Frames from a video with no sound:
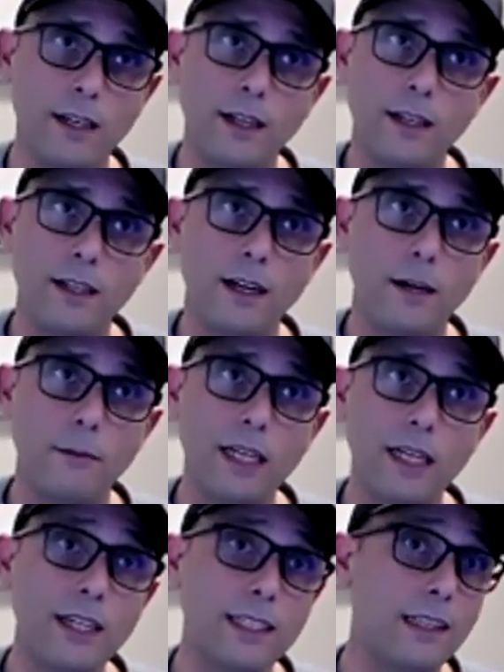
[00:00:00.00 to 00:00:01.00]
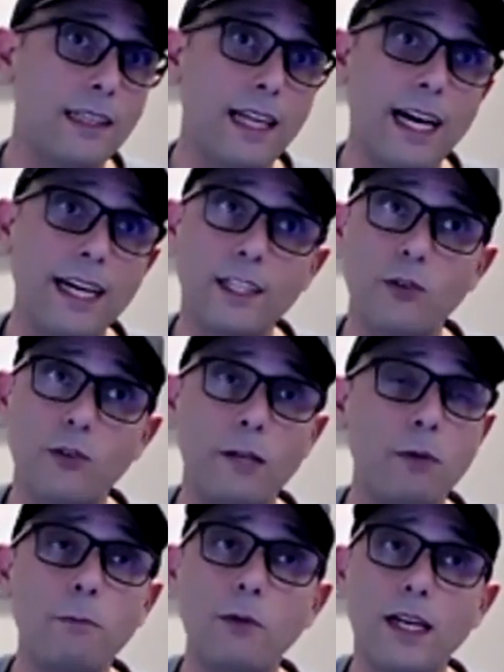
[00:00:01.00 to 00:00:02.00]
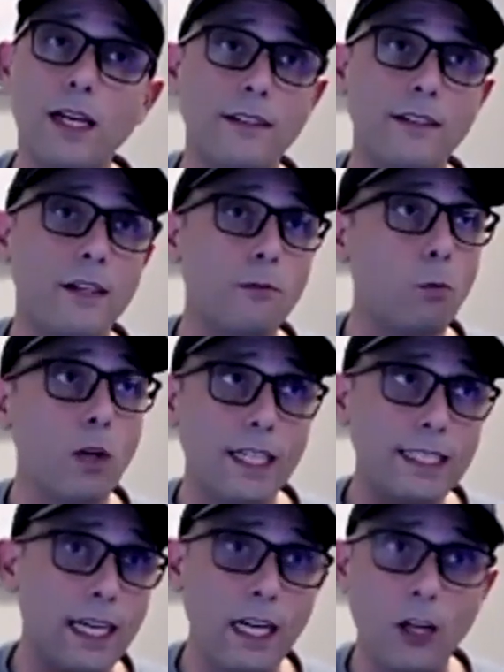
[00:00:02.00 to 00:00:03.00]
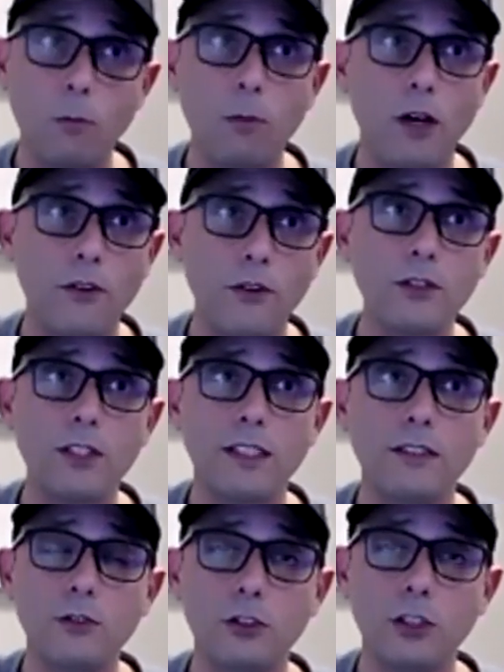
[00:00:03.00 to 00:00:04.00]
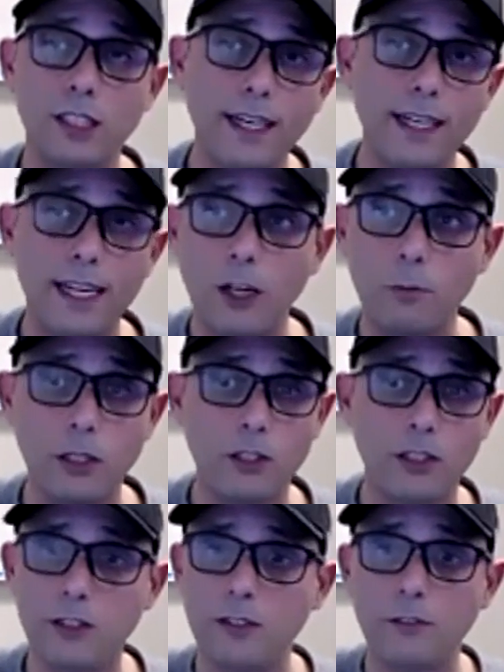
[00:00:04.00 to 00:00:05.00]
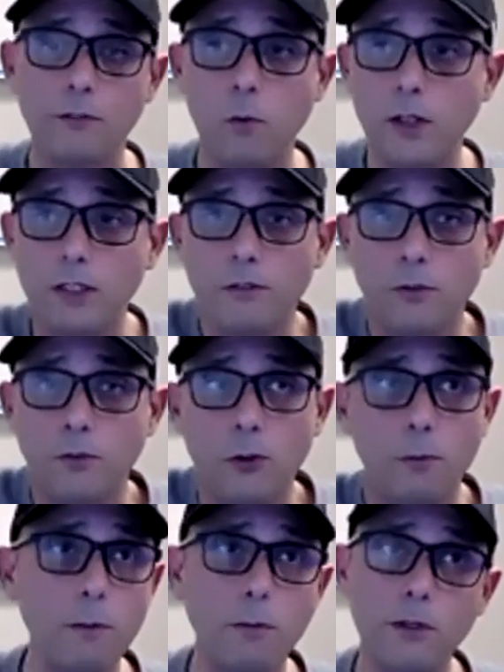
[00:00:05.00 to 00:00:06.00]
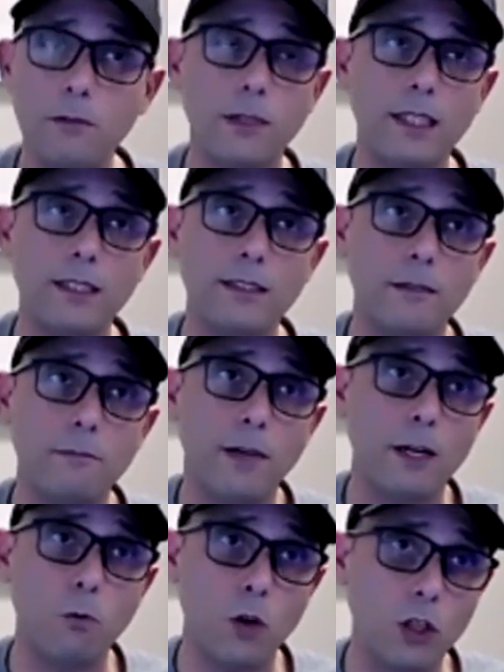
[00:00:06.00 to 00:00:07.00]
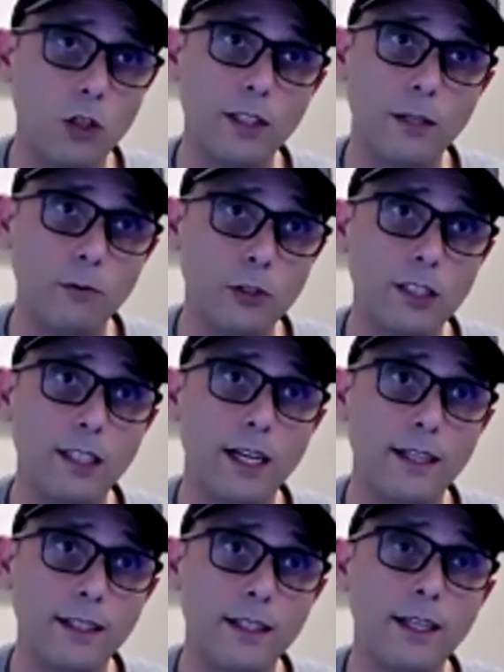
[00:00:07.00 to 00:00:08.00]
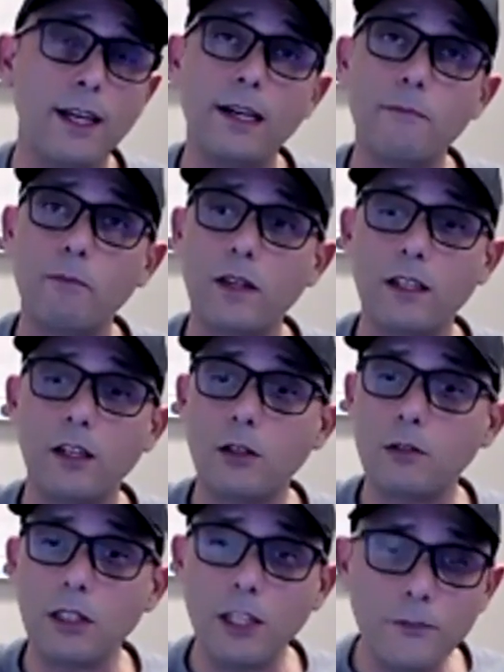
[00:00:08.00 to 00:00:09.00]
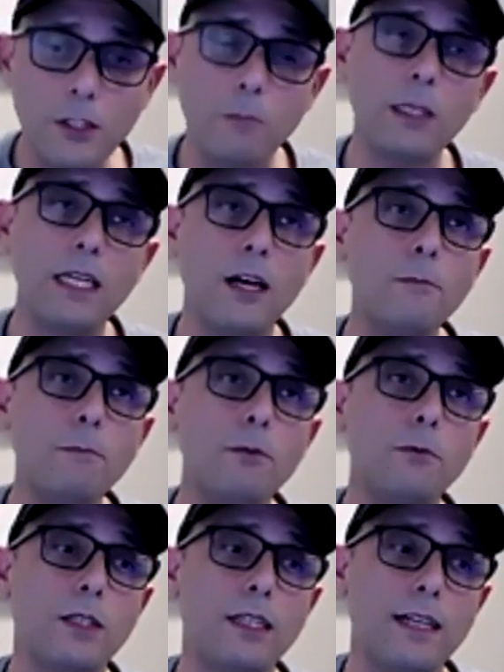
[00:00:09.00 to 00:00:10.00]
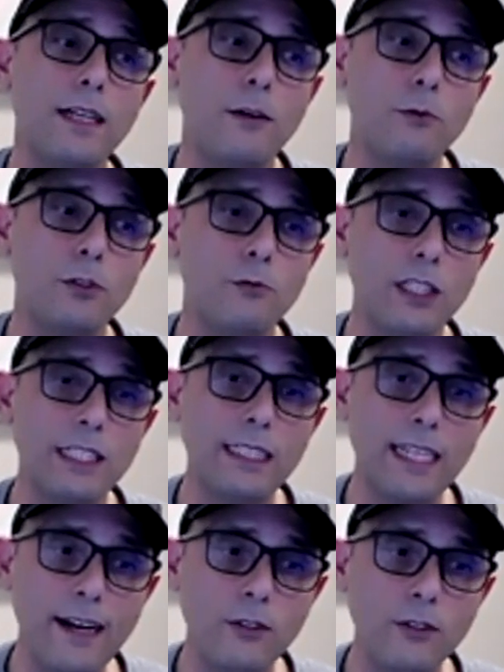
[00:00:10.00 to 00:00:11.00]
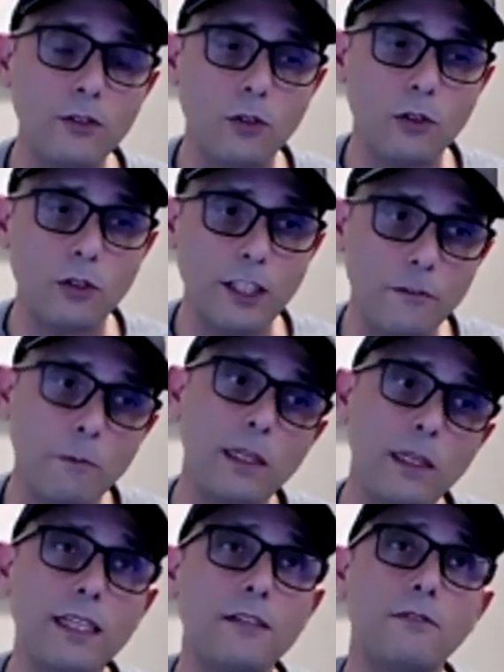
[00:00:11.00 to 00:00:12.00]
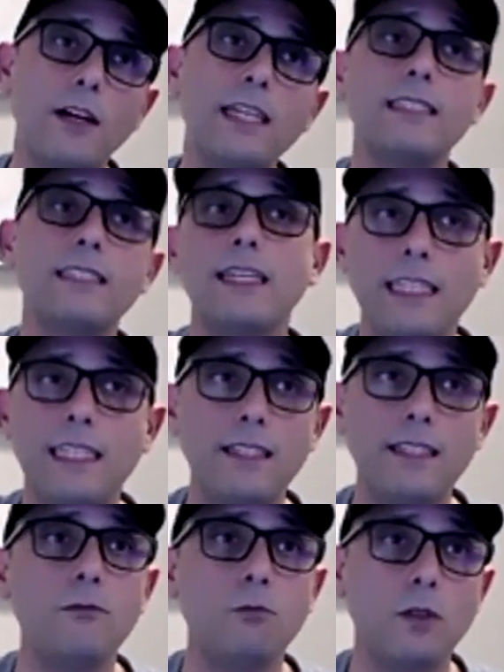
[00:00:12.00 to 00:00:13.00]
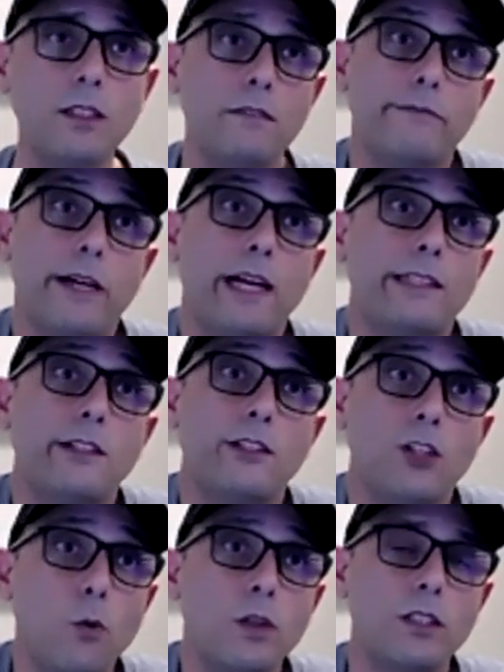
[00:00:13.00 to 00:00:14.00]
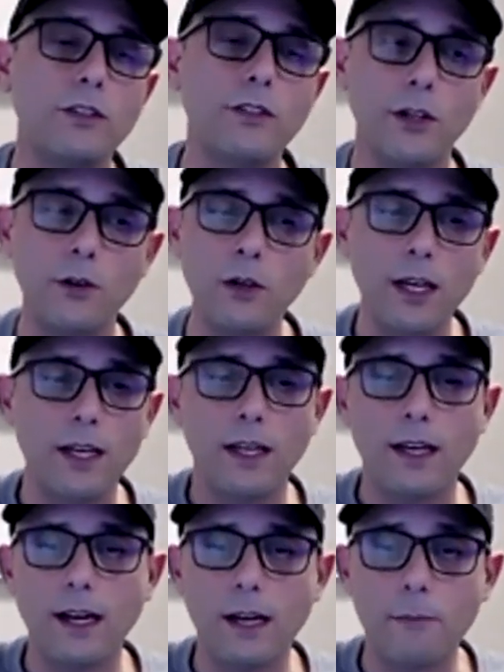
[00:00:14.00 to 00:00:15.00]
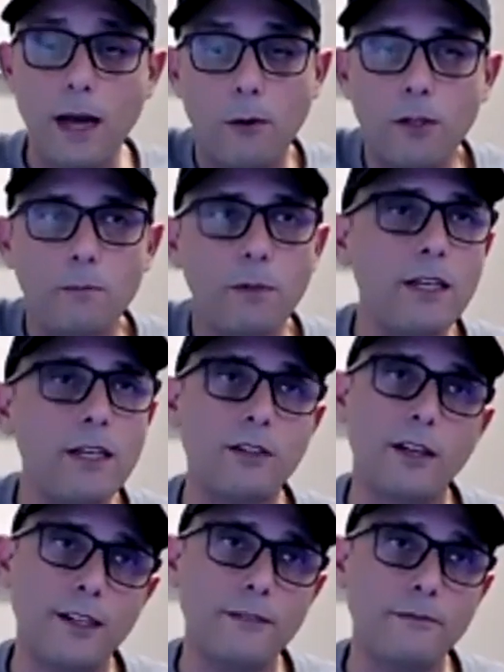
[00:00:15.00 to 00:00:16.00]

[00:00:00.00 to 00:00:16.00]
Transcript: um, mm. There's a lot of great people out there that are willing to help others, and you just kind of help each other. And if it wasn't for all the people in my in my world that were just kind of, you know, lifting me up when I was really down or giving me the advice I needed when I didn't know what to do, um, I wouldn't be here today.